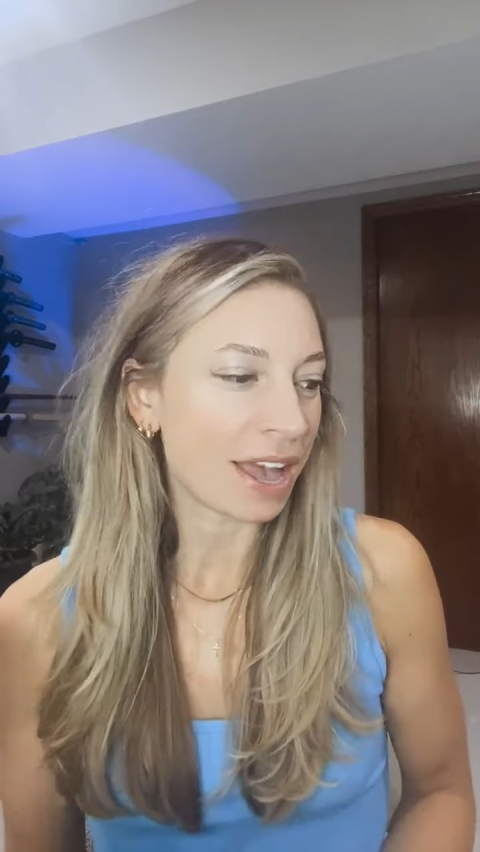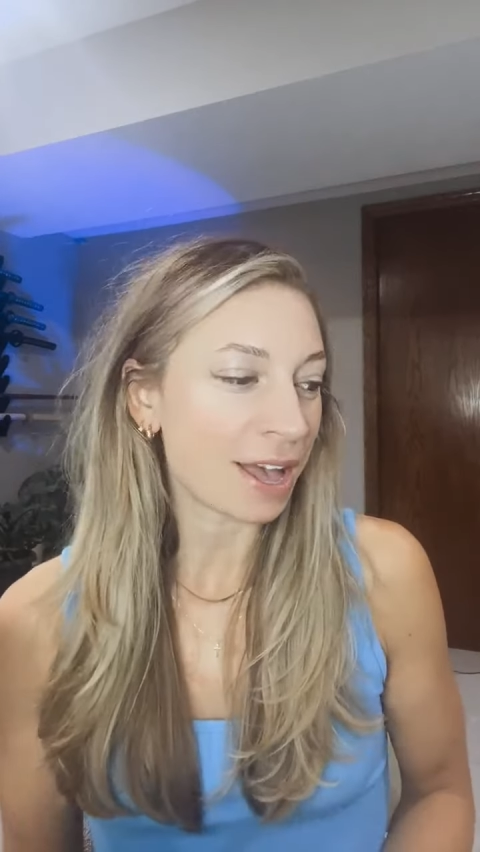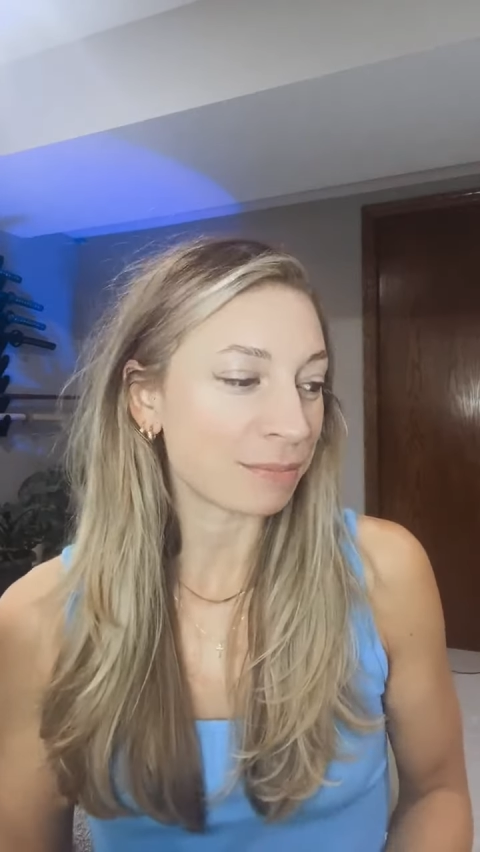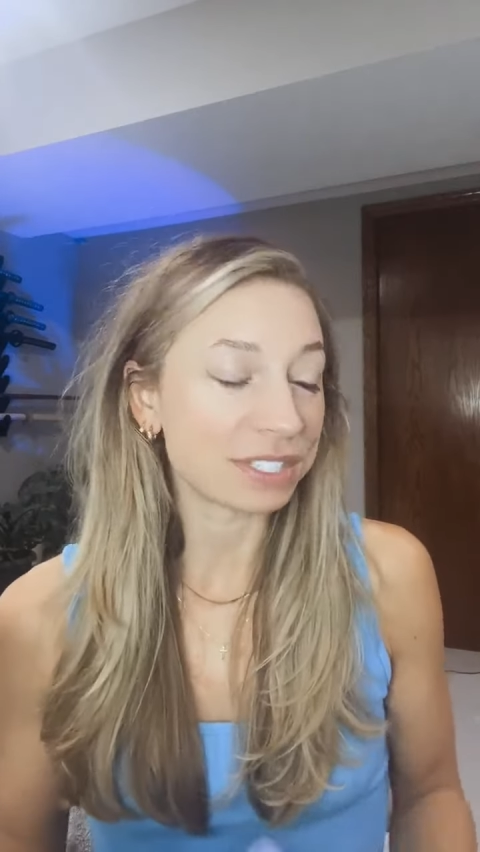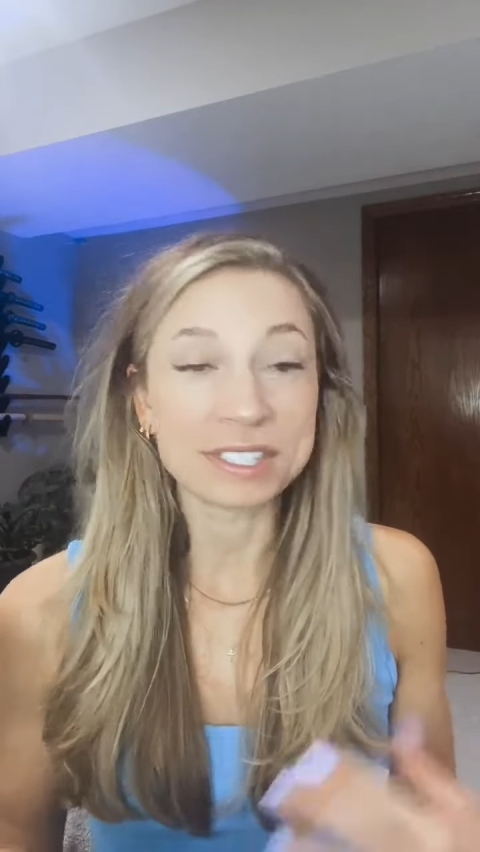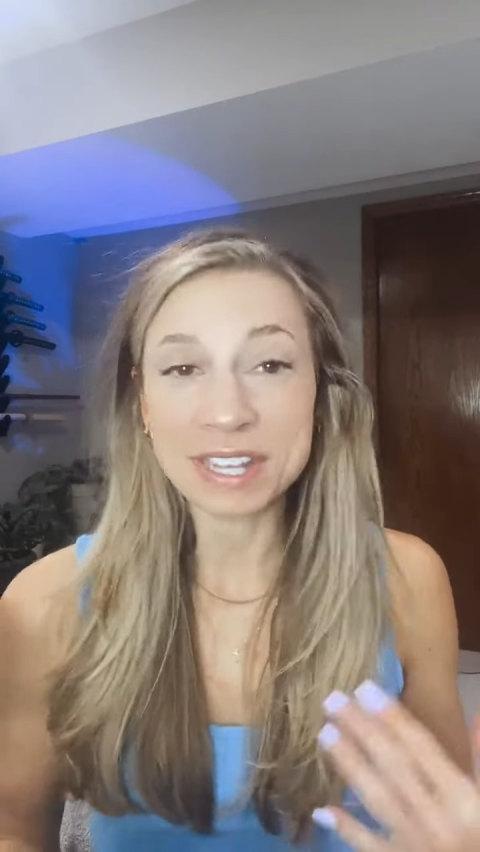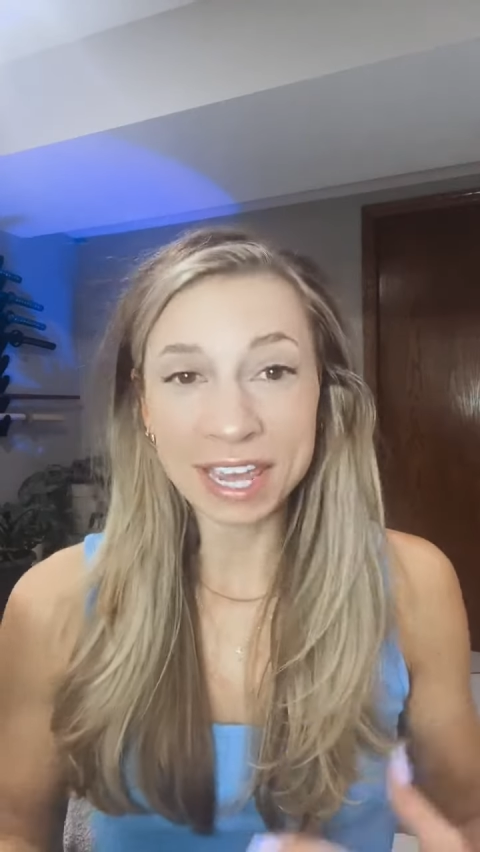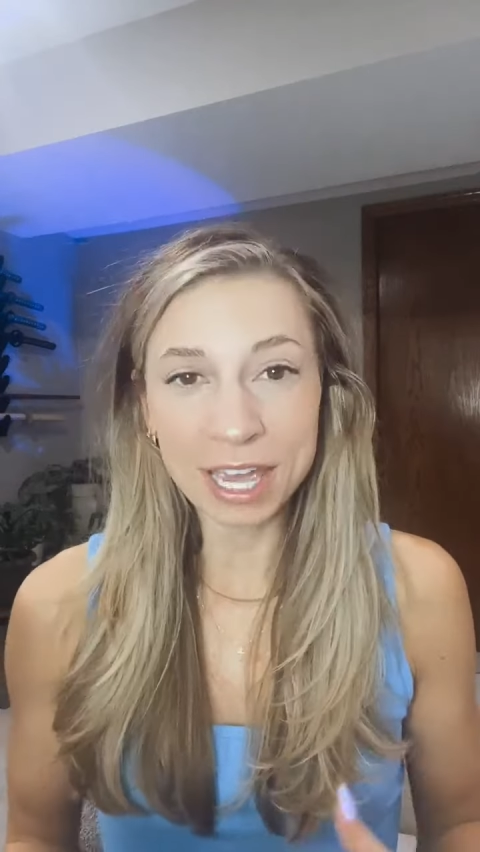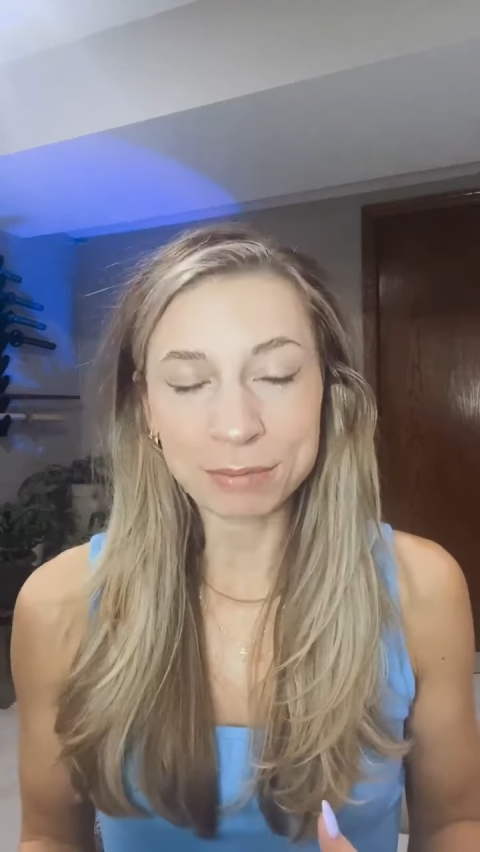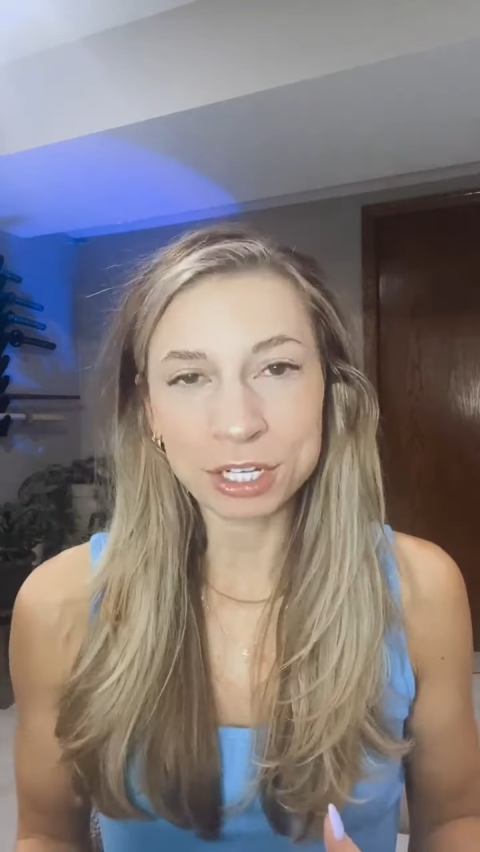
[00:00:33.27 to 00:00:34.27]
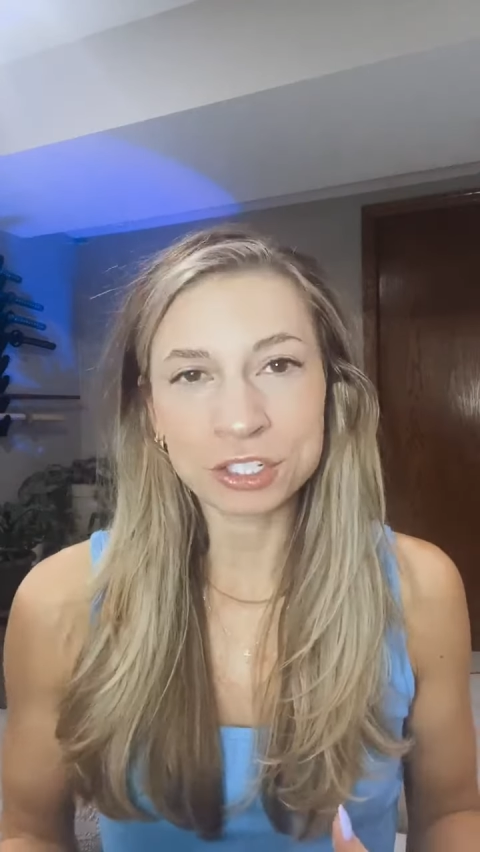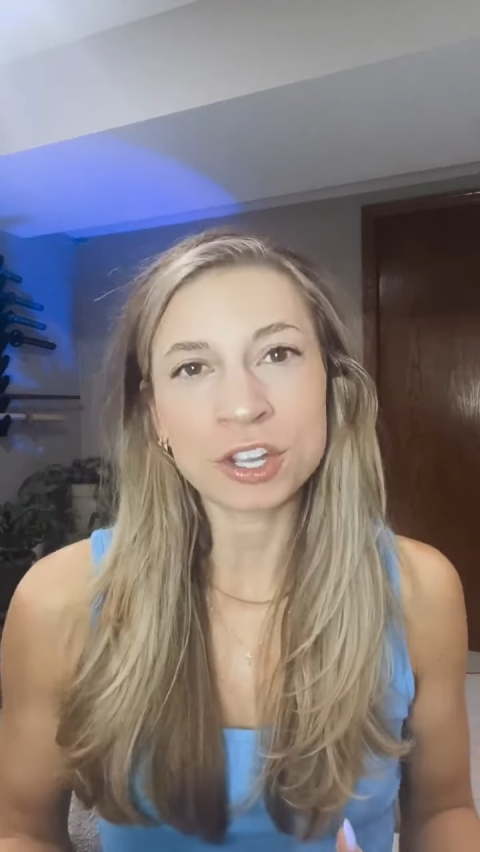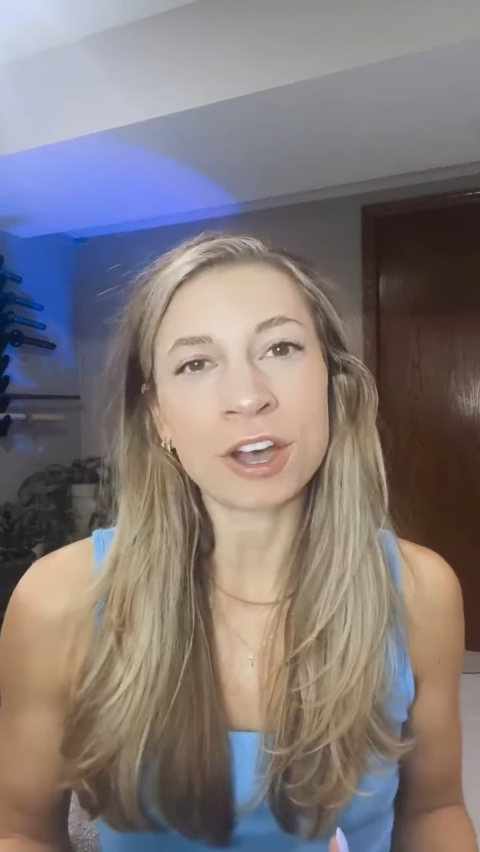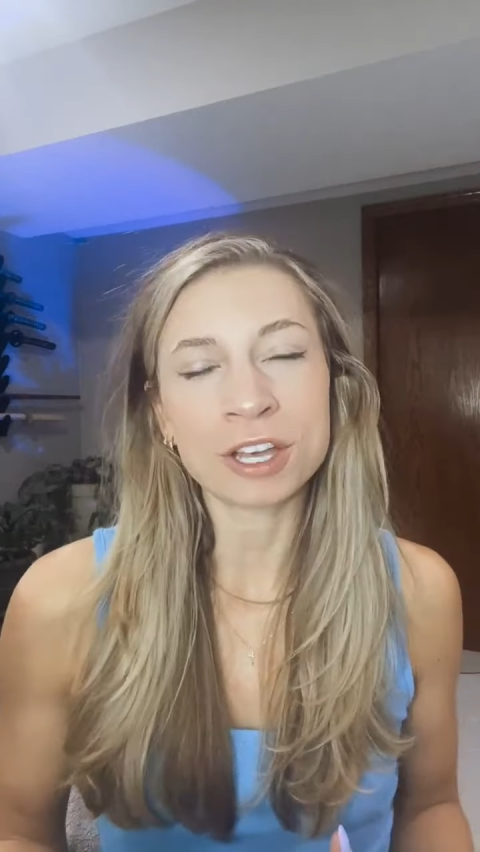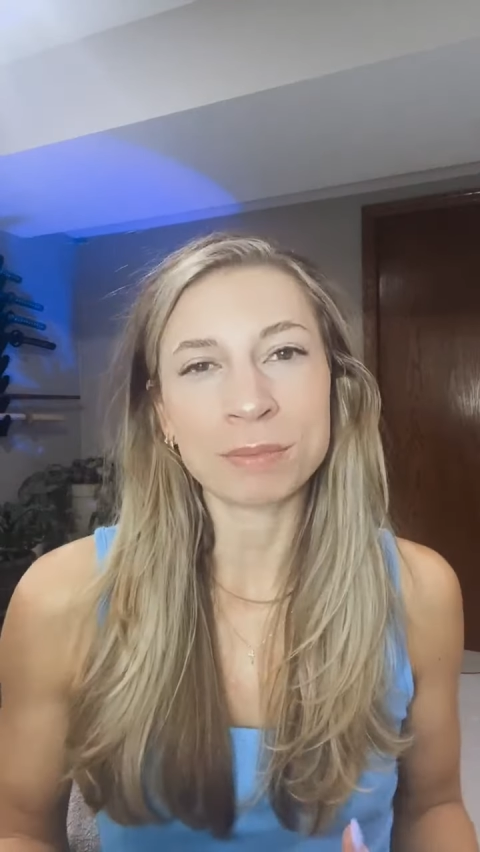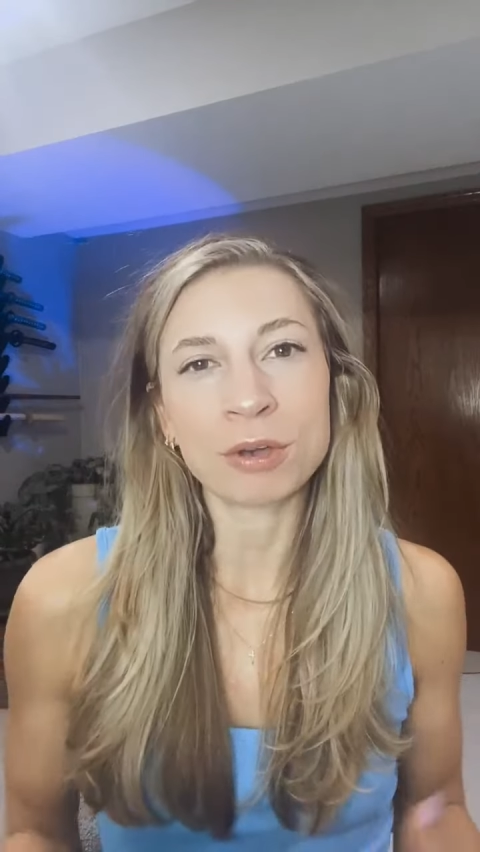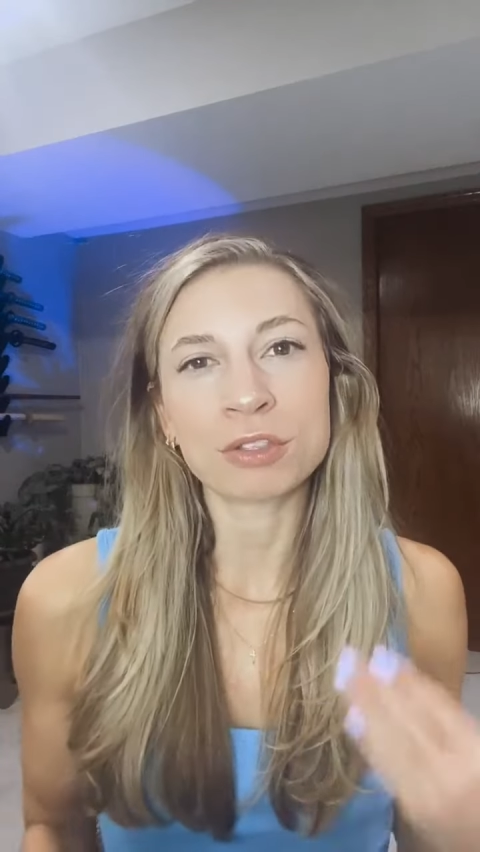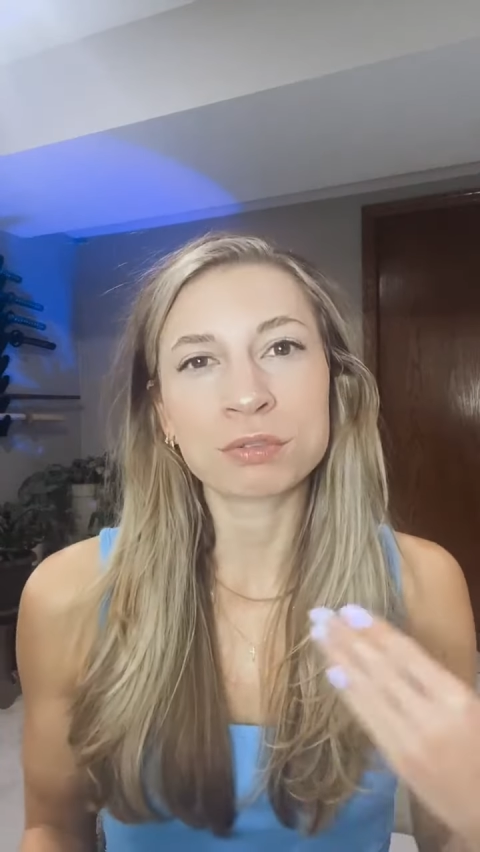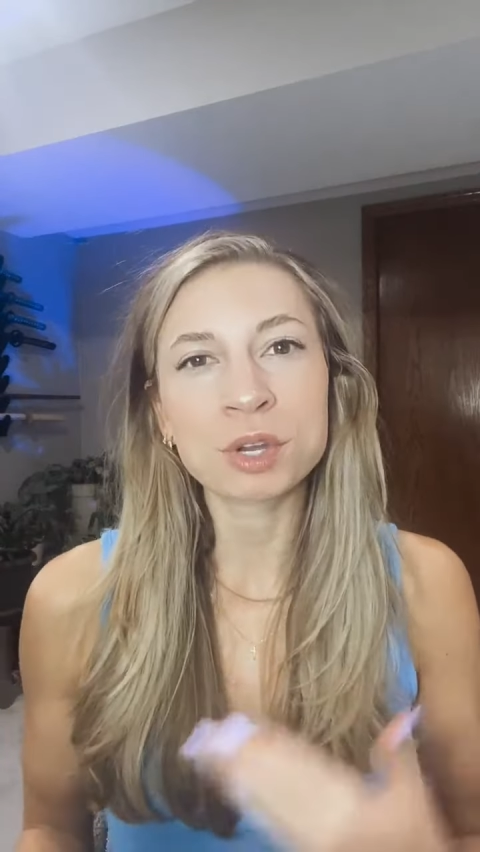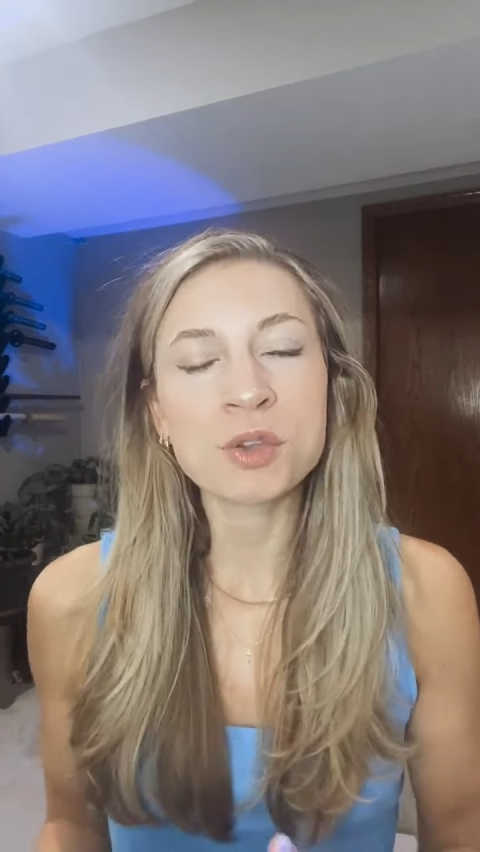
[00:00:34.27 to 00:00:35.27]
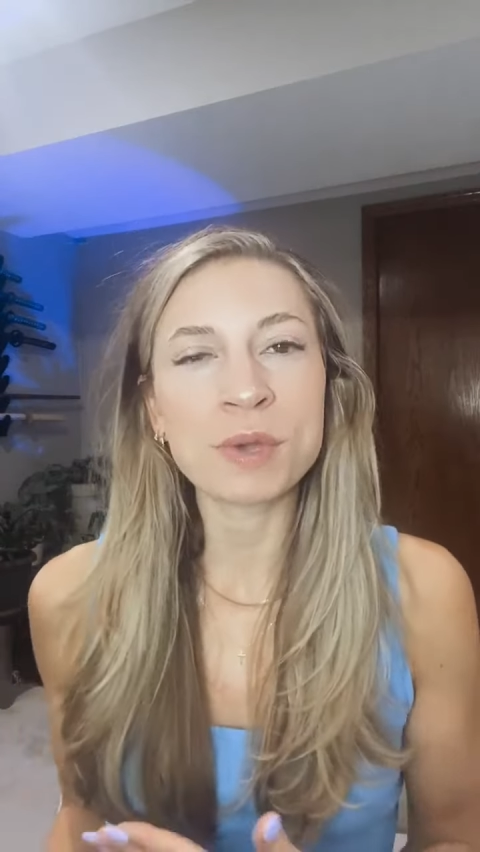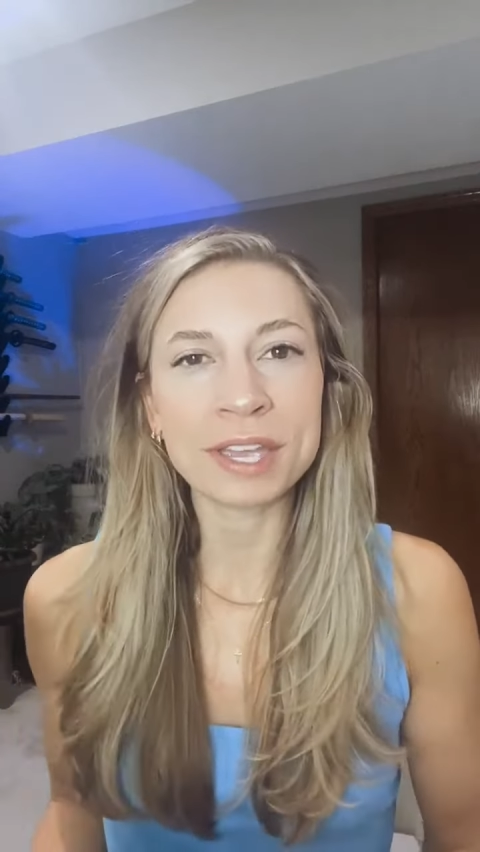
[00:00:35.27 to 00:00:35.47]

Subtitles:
But today I'm going to talk about 3